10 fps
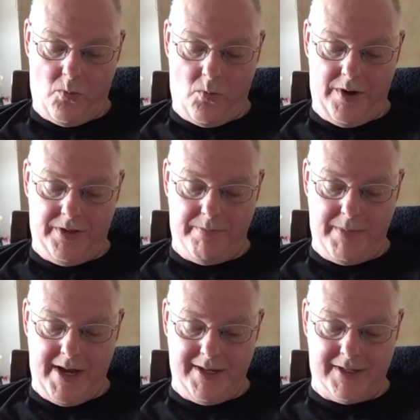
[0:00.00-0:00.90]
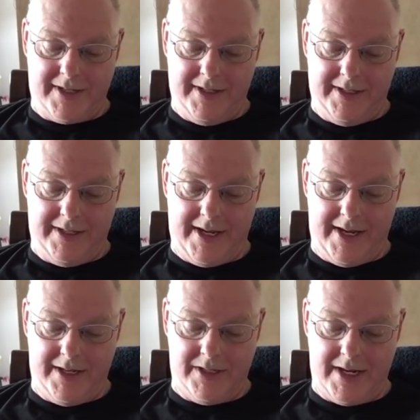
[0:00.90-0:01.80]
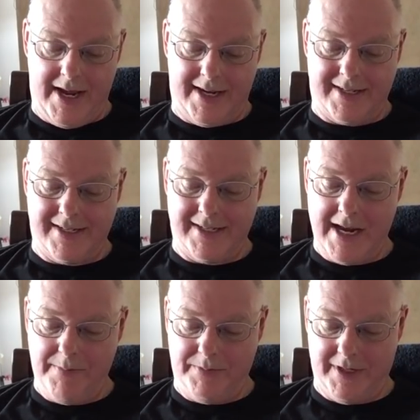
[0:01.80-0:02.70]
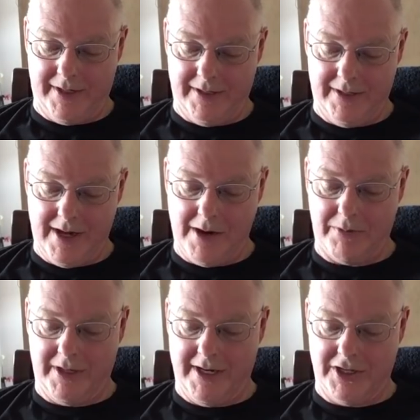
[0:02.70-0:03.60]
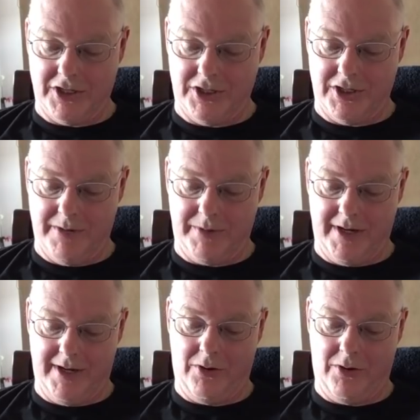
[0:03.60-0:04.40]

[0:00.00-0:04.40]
when the masculine has accepted a relationship